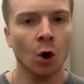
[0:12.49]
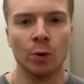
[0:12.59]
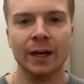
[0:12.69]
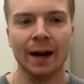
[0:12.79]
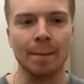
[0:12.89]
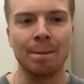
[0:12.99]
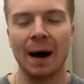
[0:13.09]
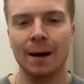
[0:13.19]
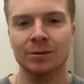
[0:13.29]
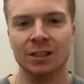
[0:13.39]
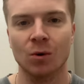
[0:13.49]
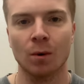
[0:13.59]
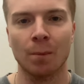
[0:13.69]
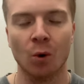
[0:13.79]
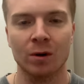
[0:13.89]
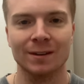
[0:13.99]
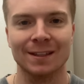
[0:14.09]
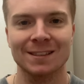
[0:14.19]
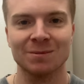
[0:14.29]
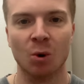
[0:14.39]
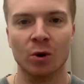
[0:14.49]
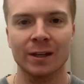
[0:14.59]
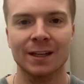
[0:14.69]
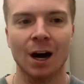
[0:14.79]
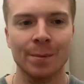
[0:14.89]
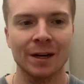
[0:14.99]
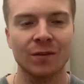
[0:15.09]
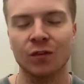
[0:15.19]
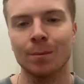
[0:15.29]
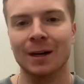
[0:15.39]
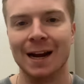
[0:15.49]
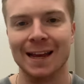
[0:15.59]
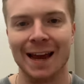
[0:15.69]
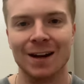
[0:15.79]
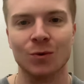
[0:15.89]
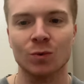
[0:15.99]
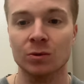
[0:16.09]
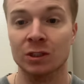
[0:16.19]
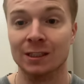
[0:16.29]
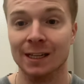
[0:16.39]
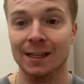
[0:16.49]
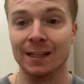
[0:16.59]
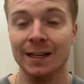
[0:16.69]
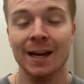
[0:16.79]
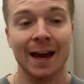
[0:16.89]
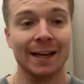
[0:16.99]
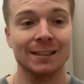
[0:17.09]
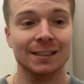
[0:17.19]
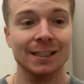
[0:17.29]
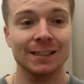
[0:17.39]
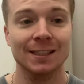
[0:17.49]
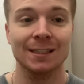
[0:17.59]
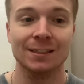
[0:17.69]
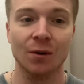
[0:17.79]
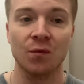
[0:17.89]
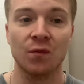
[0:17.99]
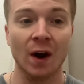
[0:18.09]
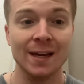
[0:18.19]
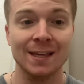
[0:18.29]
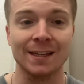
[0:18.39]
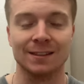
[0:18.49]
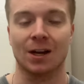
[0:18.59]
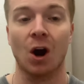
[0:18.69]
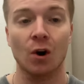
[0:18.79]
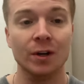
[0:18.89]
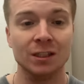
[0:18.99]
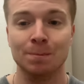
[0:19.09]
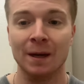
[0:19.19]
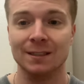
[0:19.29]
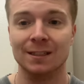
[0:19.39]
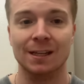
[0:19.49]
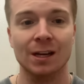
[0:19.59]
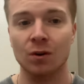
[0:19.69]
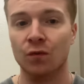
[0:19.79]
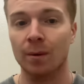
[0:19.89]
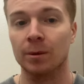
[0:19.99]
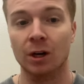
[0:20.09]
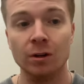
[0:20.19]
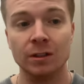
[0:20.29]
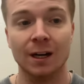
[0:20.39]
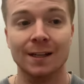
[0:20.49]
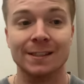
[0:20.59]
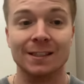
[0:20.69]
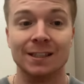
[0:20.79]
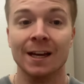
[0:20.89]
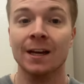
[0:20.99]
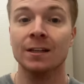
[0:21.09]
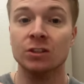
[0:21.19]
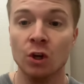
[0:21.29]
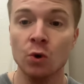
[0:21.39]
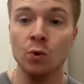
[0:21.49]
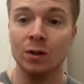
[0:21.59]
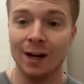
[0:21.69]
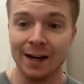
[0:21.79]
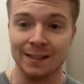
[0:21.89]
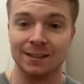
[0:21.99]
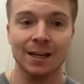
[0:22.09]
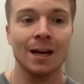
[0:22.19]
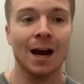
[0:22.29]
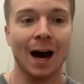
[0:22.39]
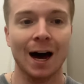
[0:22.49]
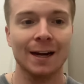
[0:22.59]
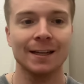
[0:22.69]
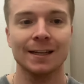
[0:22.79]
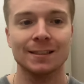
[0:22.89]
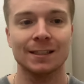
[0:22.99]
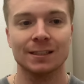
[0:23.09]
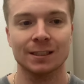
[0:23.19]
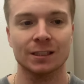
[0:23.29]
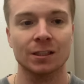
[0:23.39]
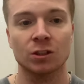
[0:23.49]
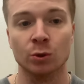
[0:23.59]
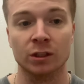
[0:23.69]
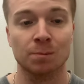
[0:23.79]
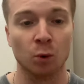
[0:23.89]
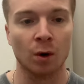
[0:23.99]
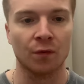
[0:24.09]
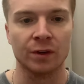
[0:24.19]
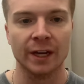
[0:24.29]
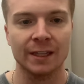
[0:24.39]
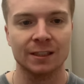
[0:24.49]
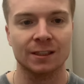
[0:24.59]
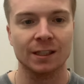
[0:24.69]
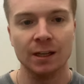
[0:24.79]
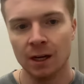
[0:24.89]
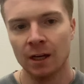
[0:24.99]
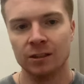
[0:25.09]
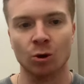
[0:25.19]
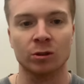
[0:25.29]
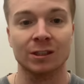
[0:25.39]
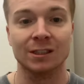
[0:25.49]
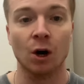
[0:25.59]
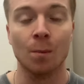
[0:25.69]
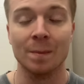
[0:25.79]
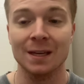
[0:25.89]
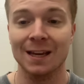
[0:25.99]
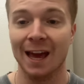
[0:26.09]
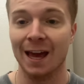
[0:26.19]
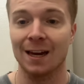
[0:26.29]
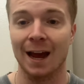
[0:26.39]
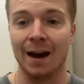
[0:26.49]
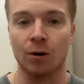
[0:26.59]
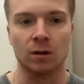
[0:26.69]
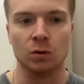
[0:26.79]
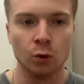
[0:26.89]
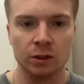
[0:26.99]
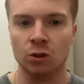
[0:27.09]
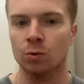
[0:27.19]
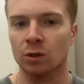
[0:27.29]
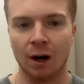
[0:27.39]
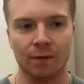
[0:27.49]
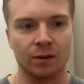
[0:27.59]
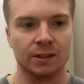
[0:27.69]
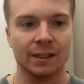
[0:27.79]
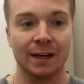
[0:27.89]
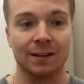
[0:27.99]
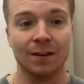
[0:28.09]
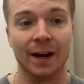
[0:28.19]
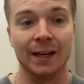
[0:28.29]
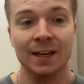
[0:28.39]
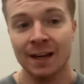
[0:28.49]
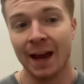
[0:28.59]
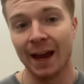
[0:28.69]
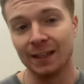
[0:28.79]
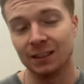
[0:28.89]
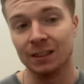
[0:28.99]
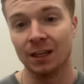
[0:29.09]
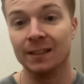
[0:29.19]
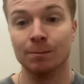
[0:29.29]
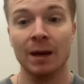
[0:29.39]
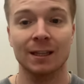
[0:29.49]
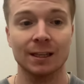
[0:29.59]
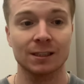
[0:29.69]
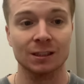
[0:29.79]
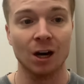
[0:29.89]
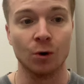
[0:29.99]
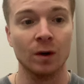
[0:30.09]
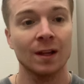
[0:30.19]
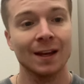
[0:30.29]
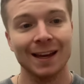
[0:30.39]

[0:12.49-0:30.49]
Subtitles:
We got a bombshell report this morning coming in from Dianna Russini, as she says the Vikings are expected to hear from Kirk Cousins tonight on his decision to explore free agency. Sources tell me and Alec Lewis, who covers The Athletic, and she does make this note.